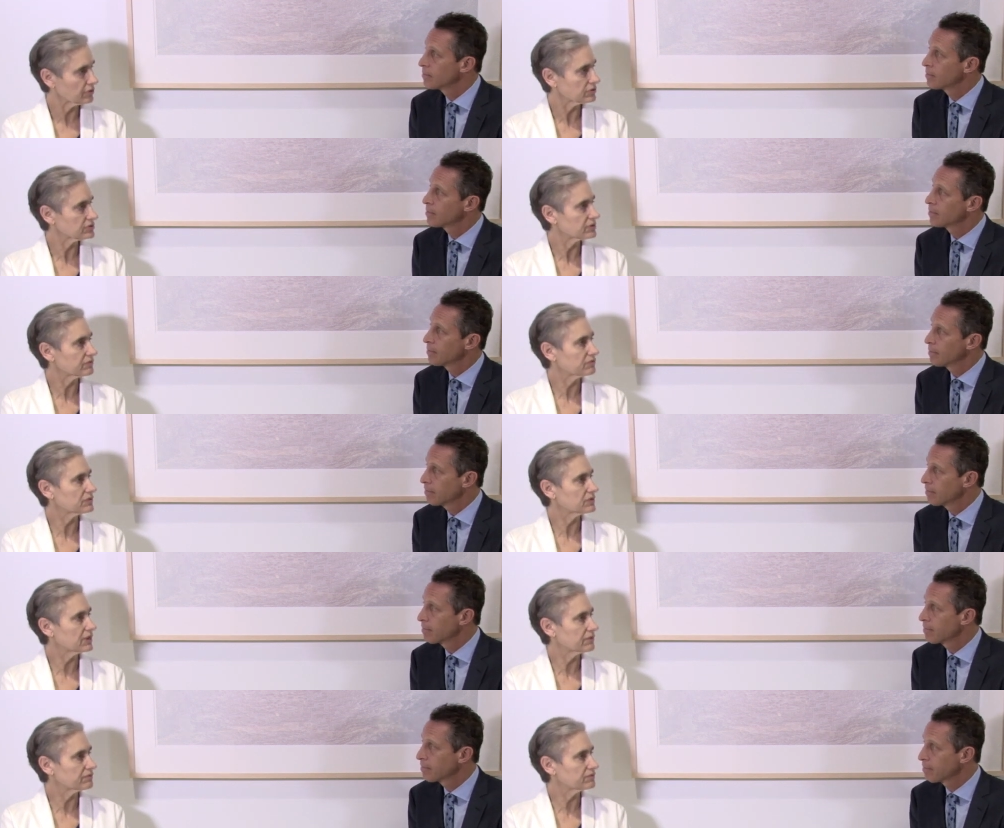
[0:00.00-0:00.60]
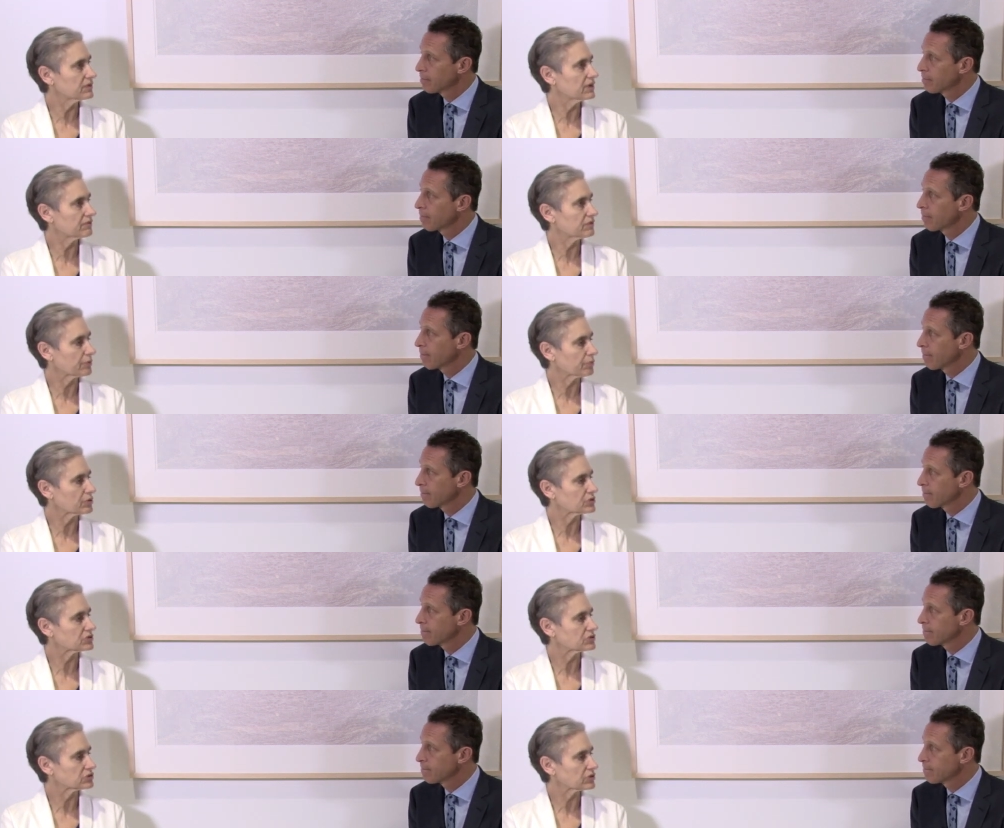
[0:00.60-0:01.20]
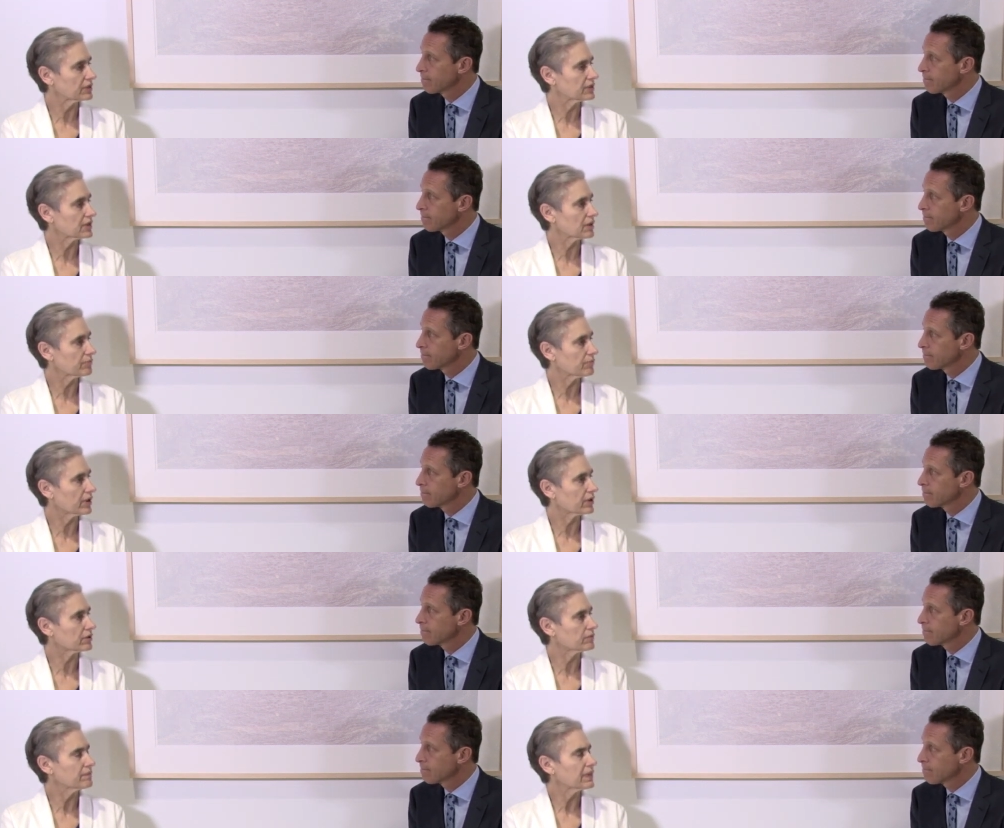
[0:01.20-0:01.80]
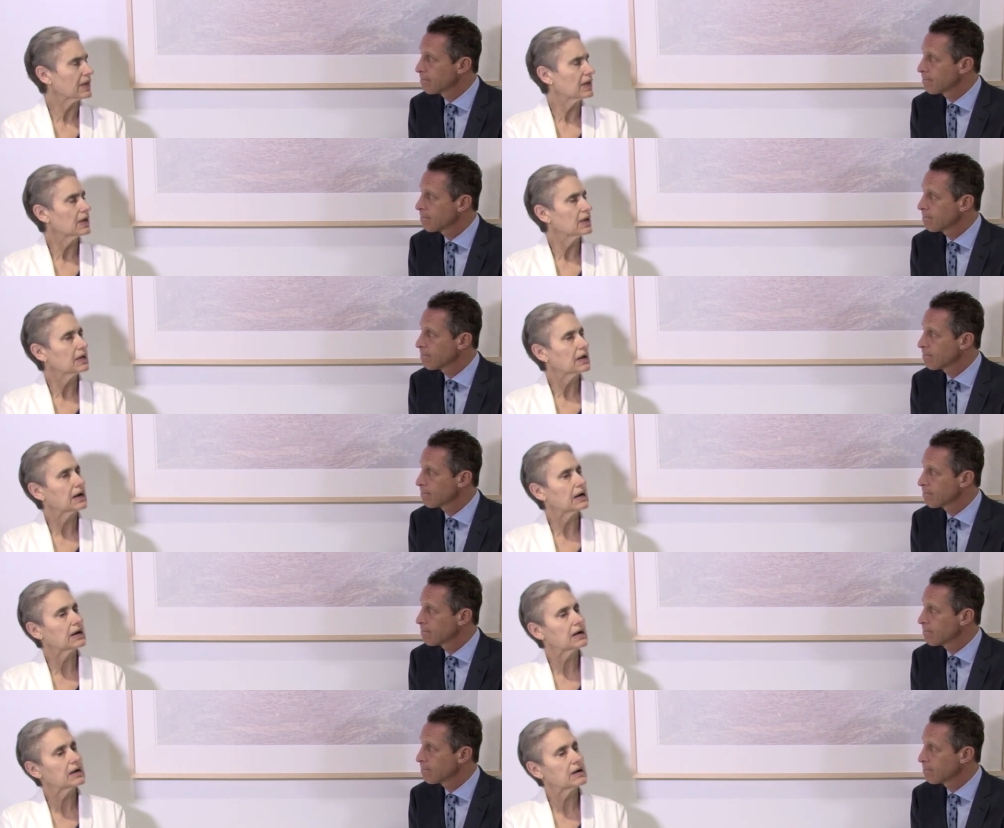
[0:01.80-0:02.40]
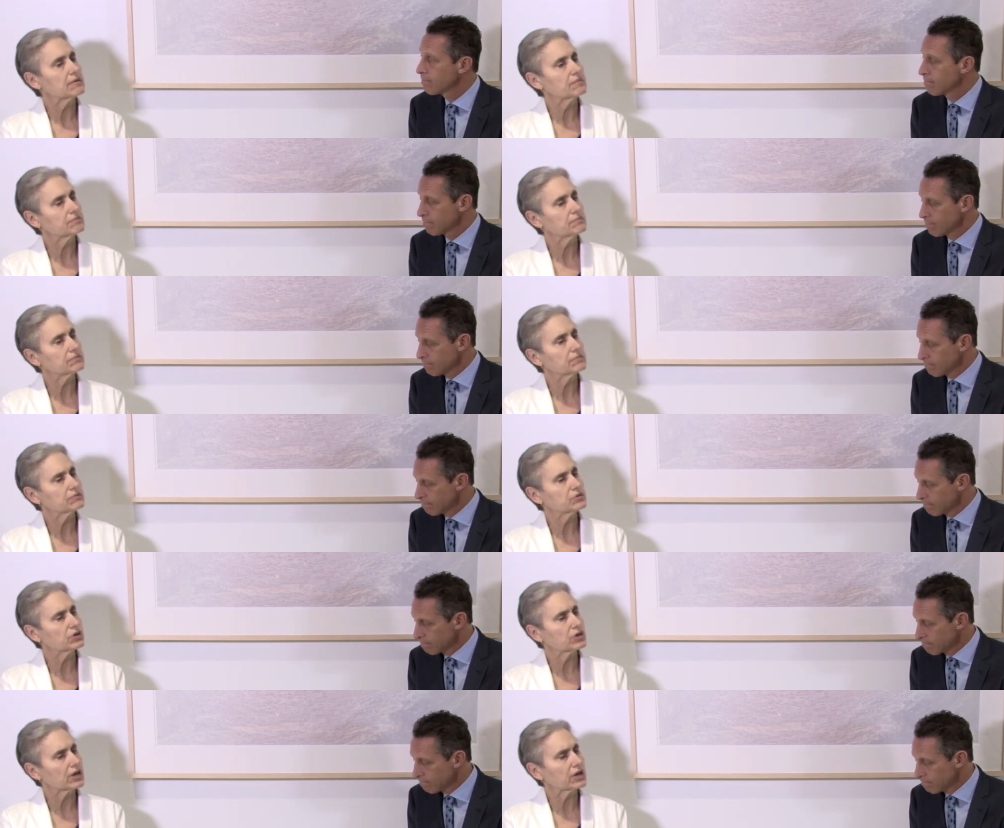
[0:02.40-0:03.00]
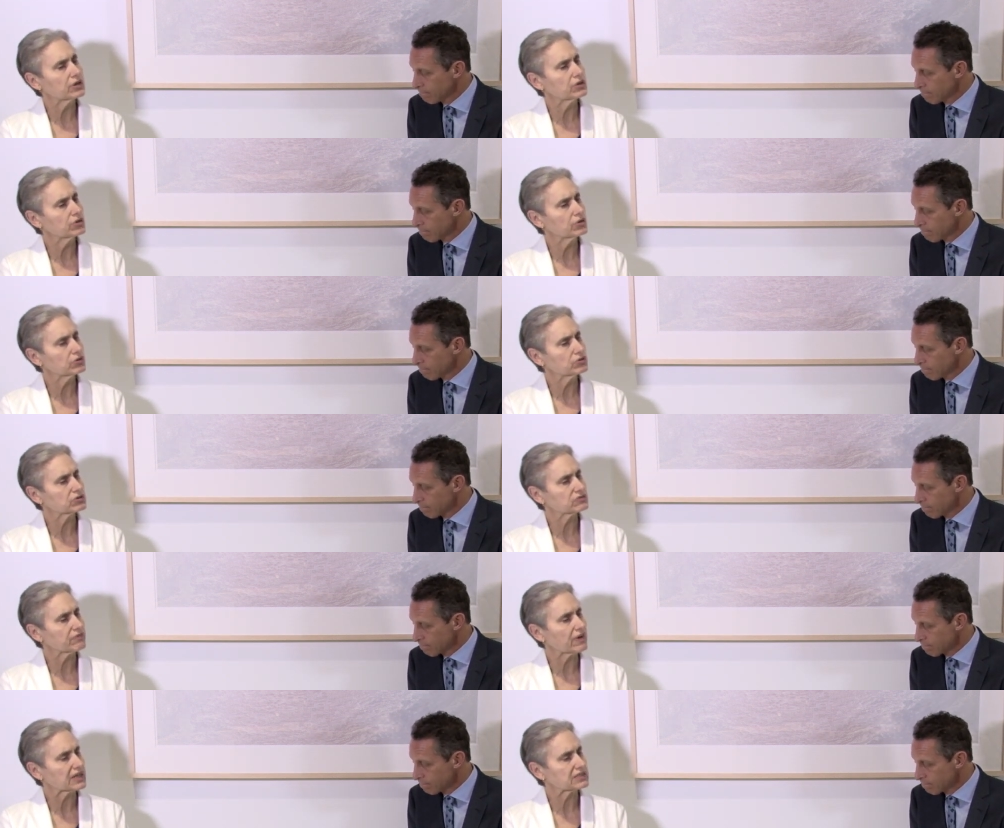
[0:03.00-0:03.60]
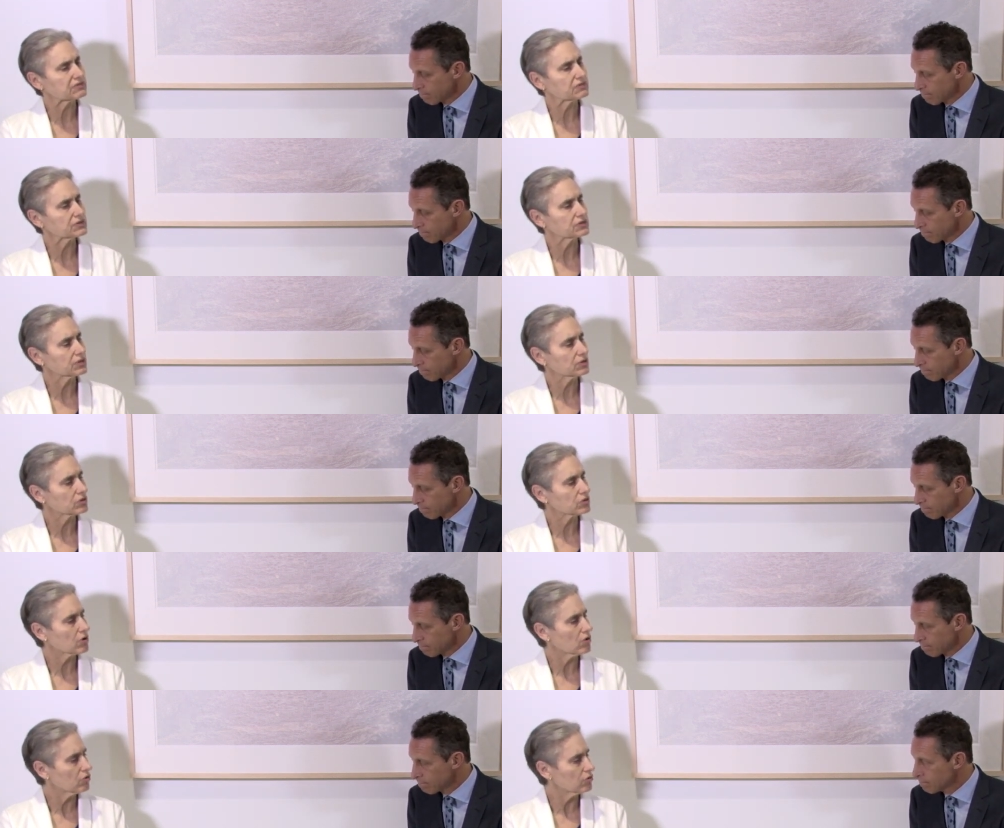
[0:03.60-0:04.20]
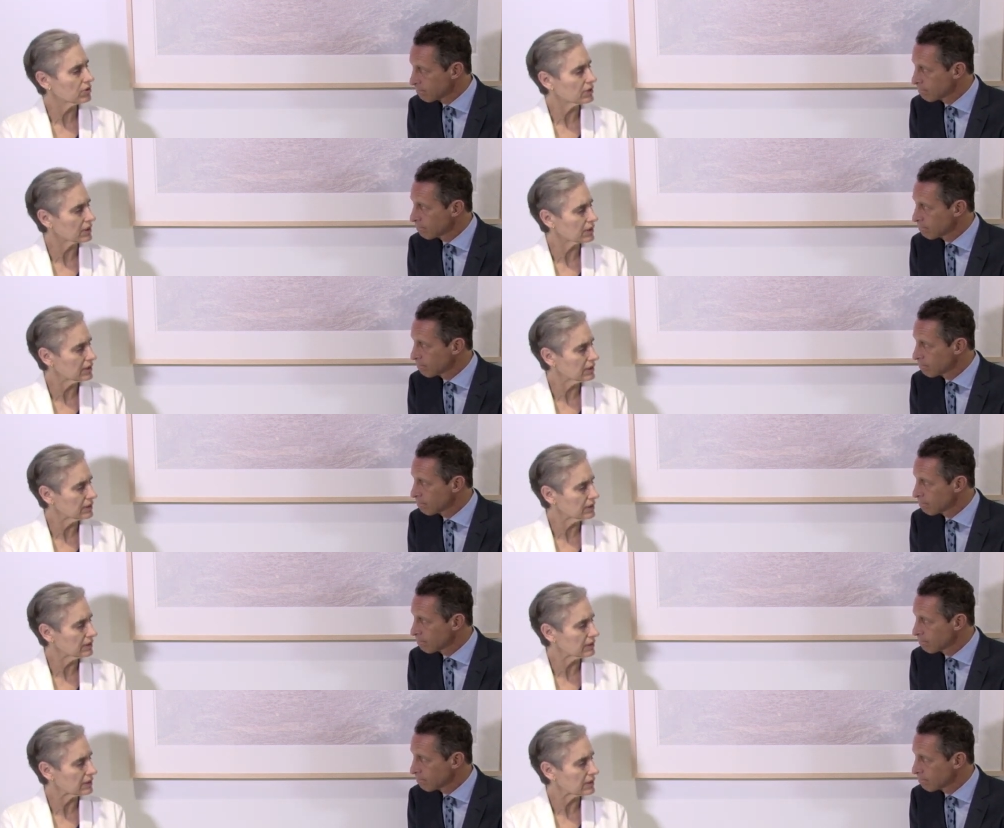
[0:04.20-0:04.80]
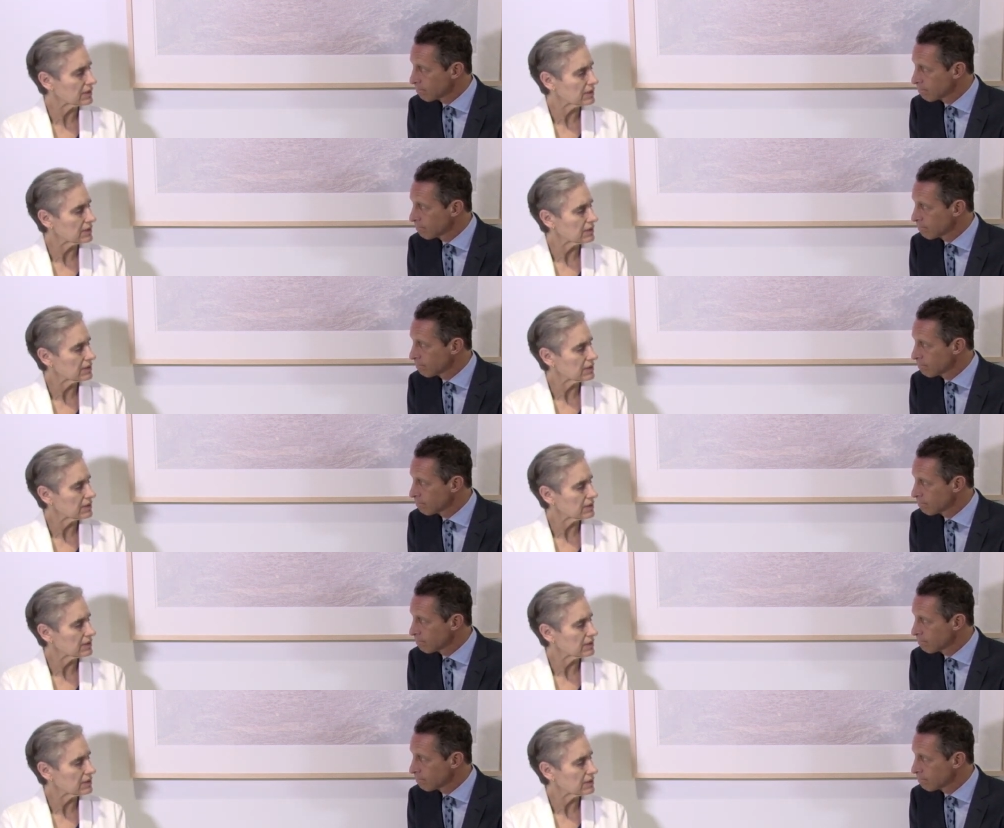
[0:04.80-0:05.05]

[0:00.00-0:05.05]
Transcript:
Speaker 1: those mm-hmm. if, if, the person's going to get better. Um, you can use phosphatidylcholine,